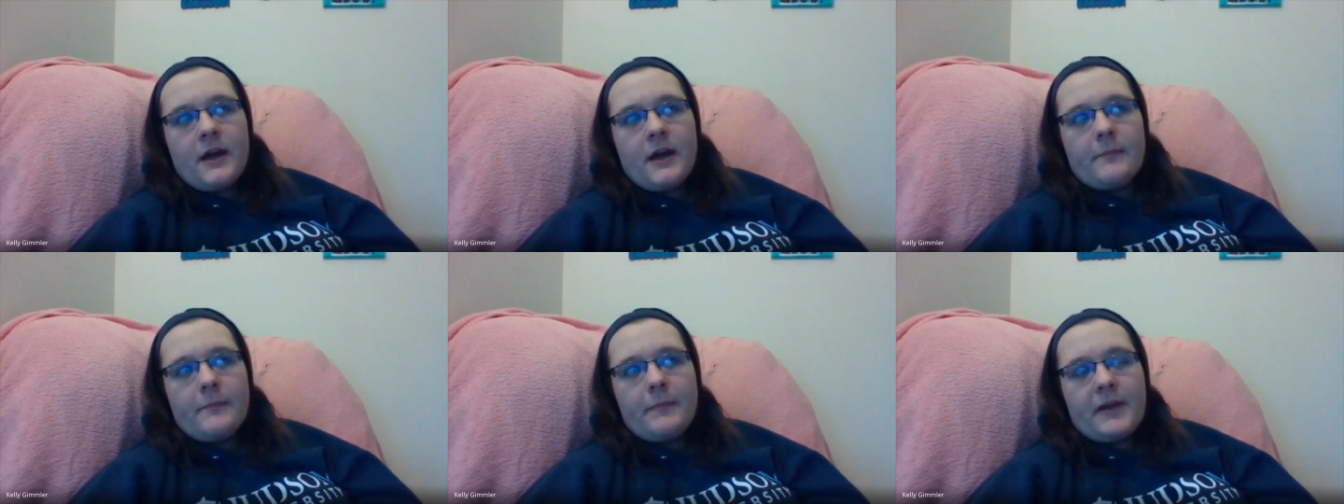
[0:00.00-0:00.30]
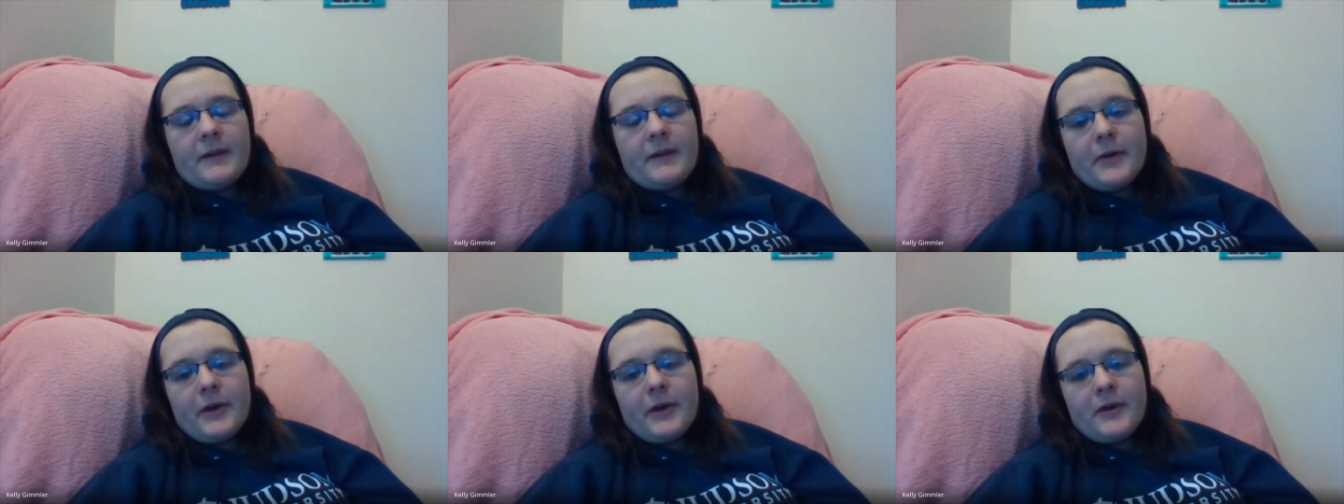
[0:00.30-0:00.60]
a
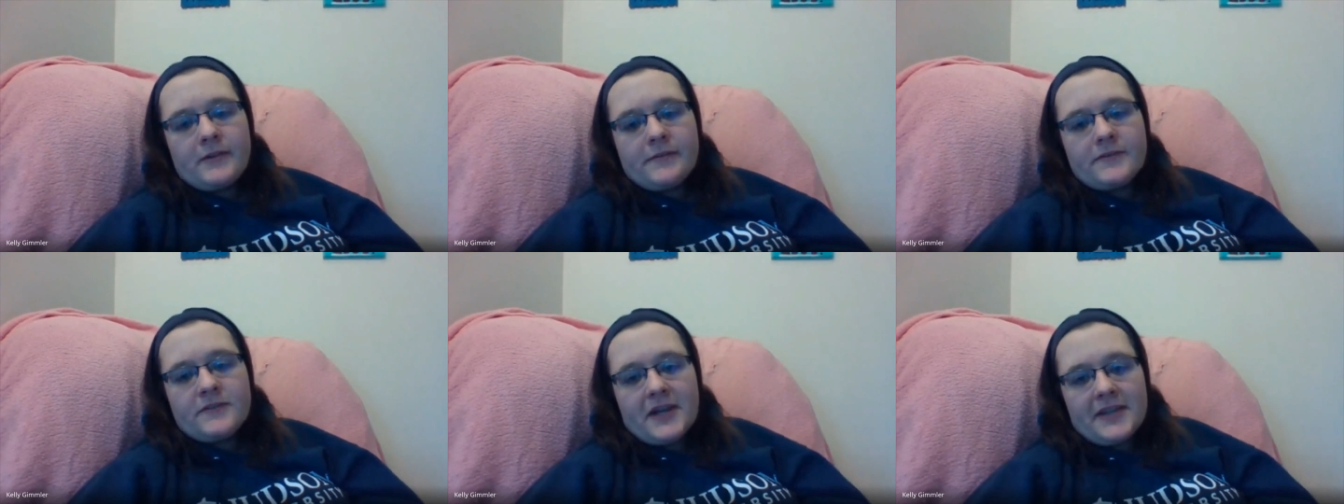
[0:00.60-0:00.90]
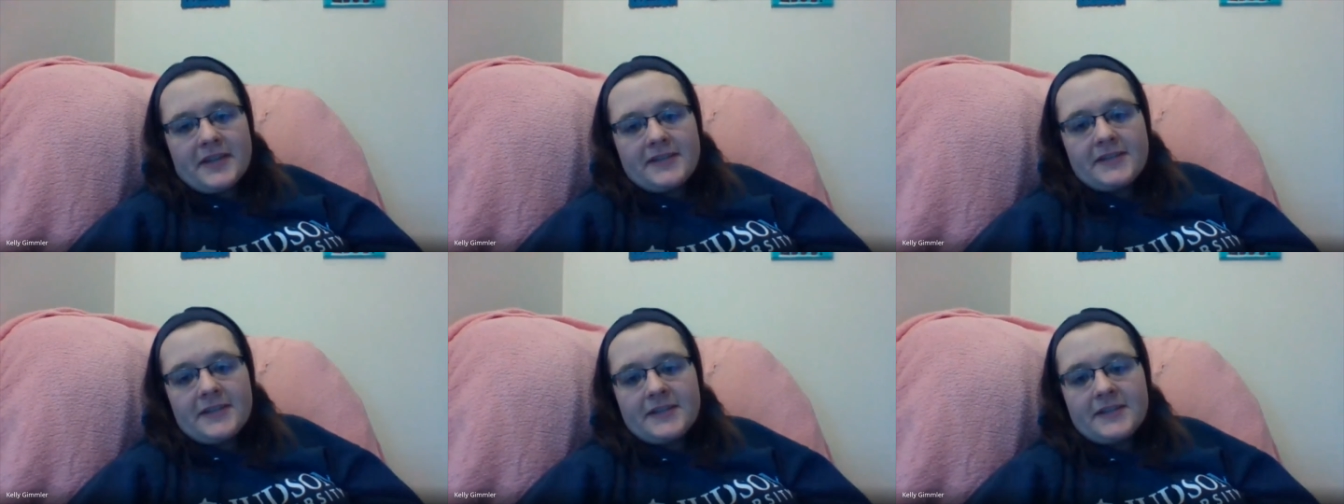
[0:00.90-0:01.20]
big part of
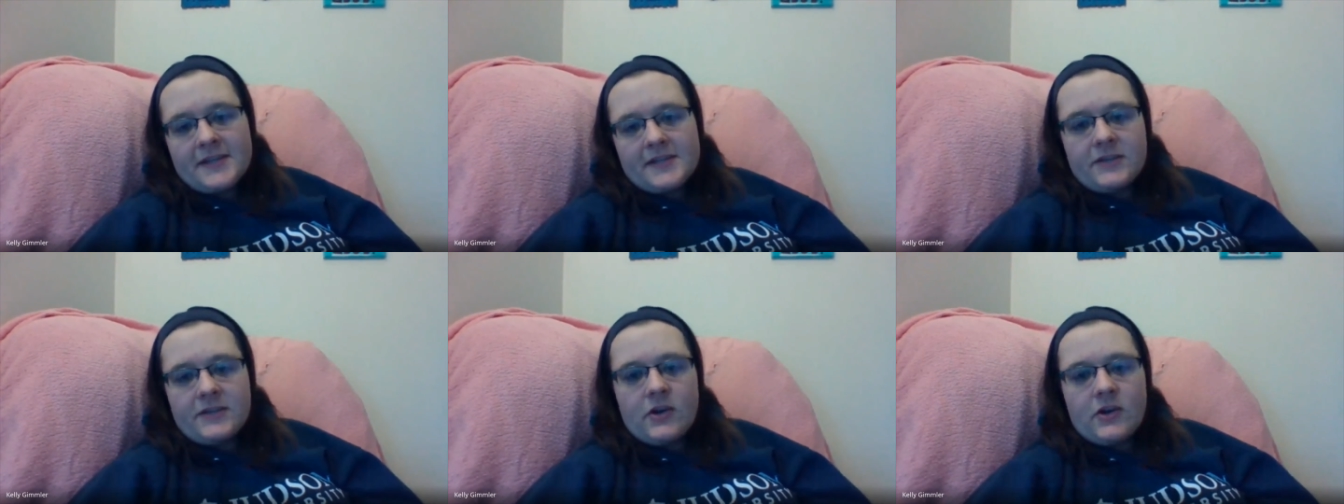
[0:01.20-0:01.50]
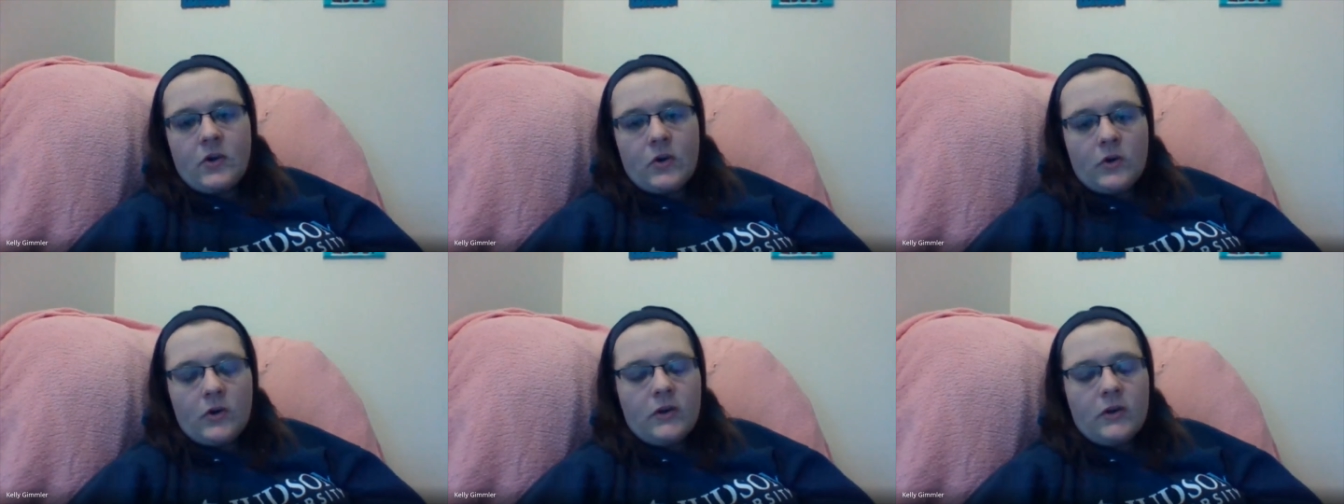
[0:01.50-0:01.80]
Judson as
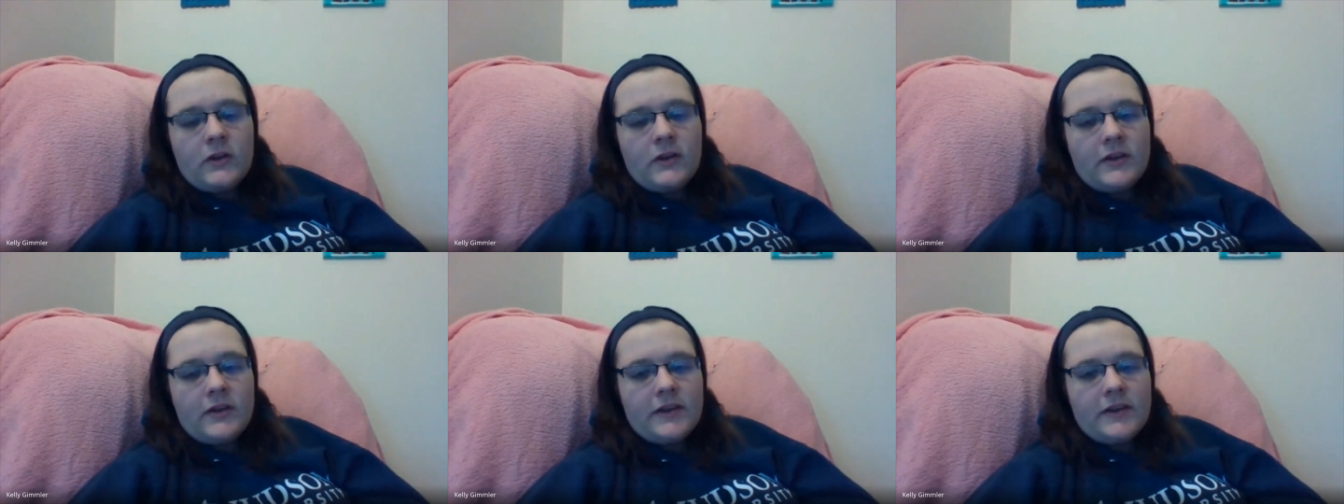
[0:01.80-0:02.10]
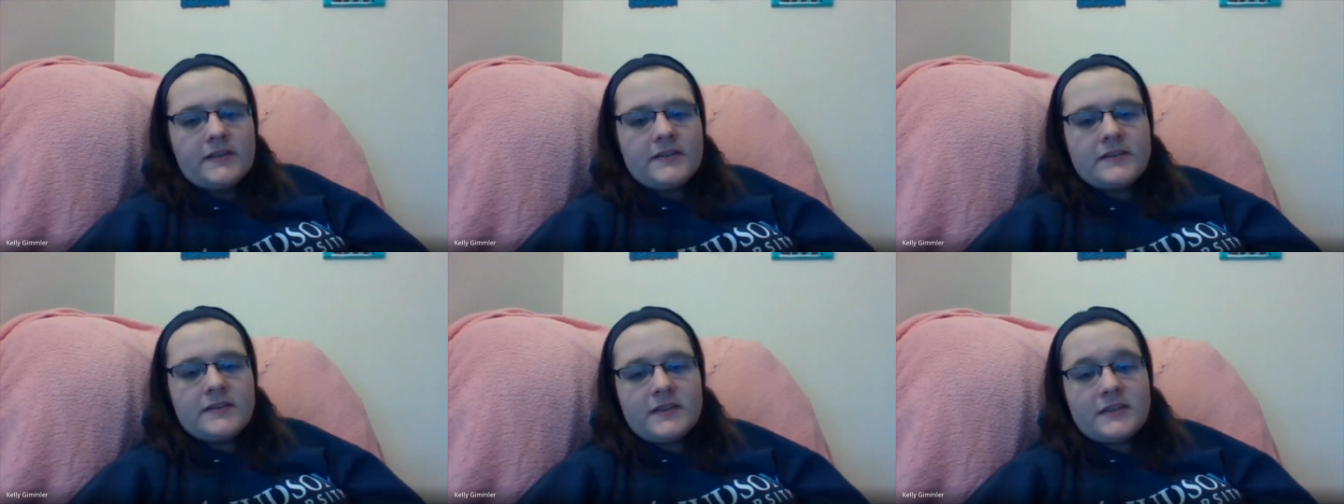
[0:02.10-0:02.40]
a whole
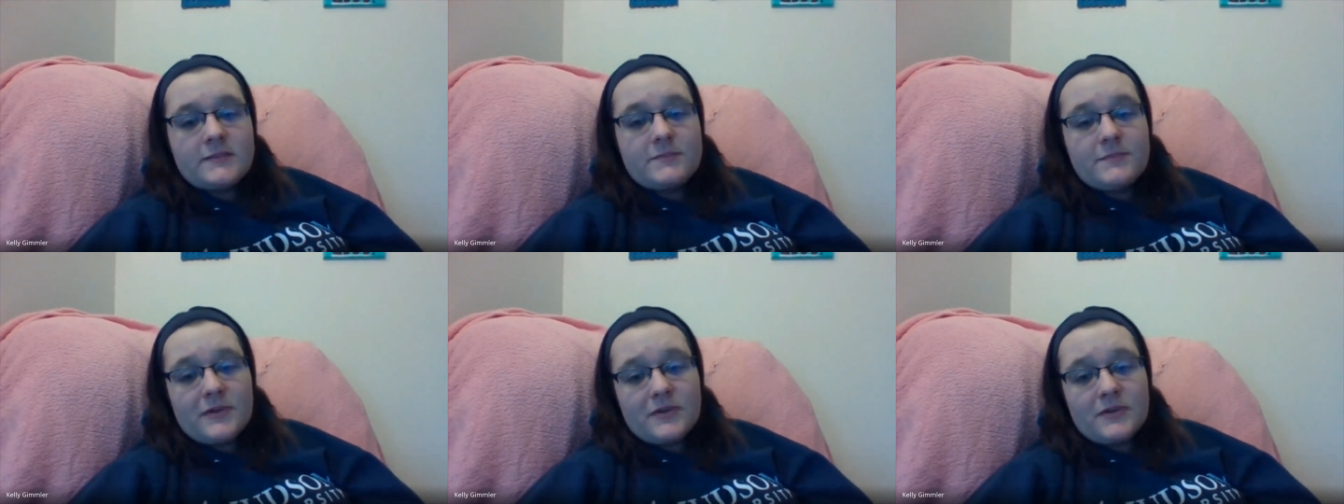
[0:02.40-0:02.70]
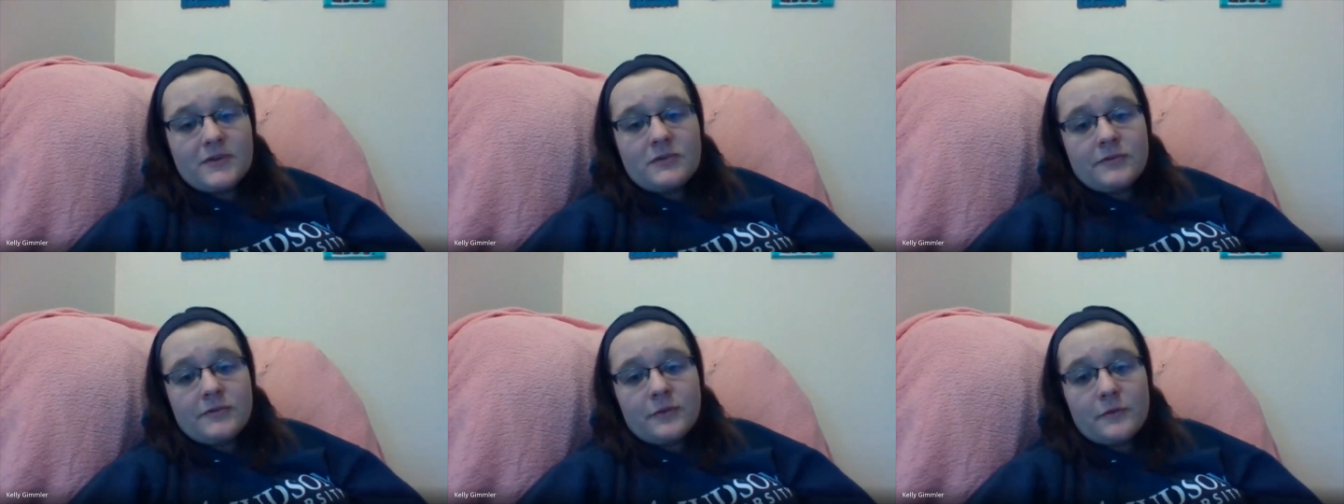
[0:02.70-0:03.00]
is the
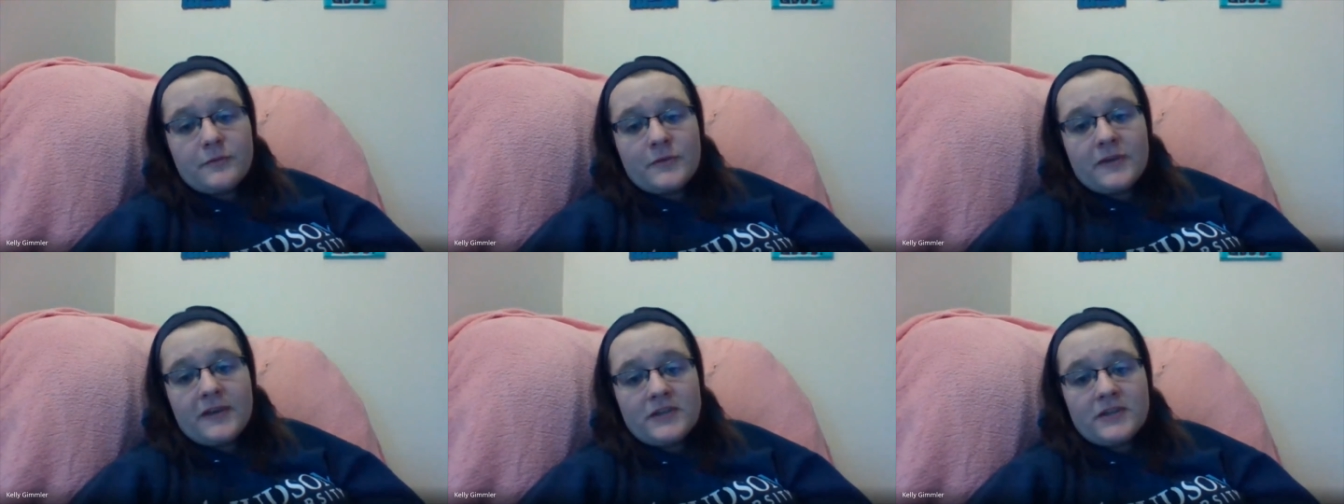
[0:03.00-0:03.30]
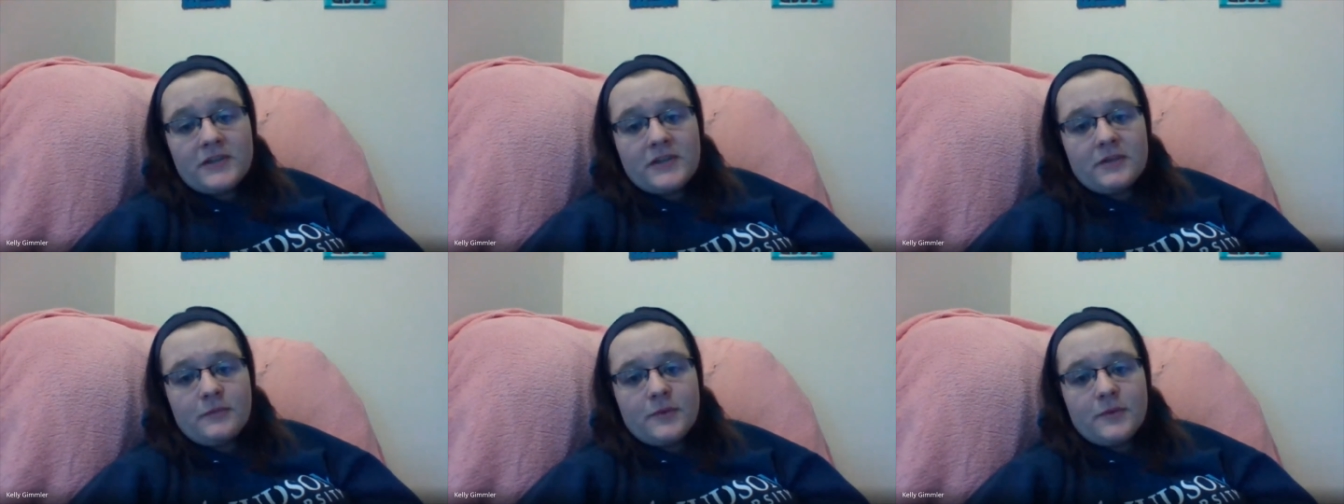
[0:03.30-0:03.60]
spiritual
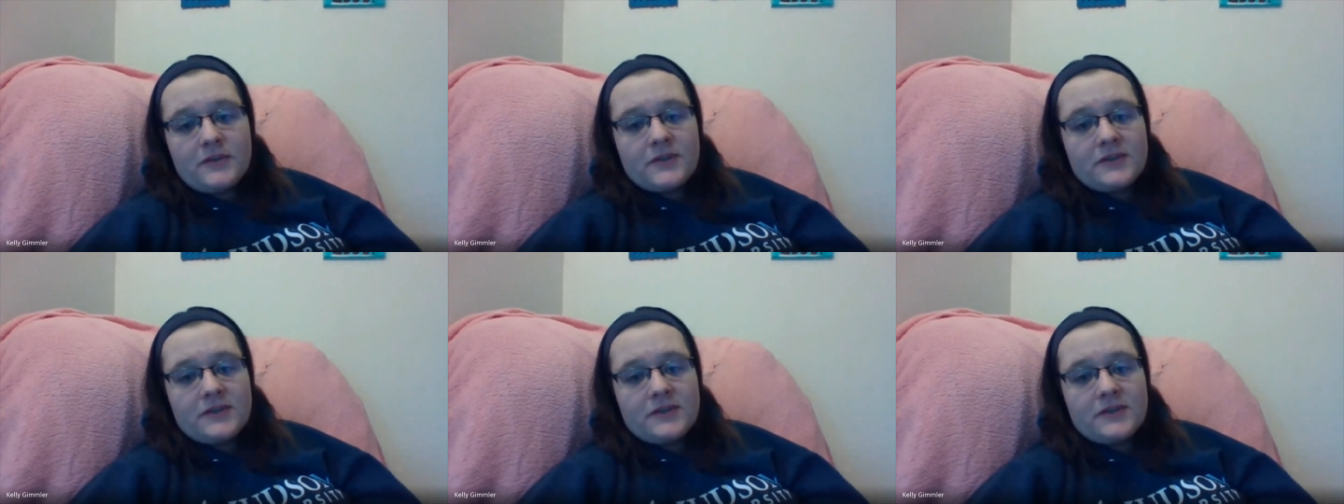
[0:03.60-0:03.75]
formation,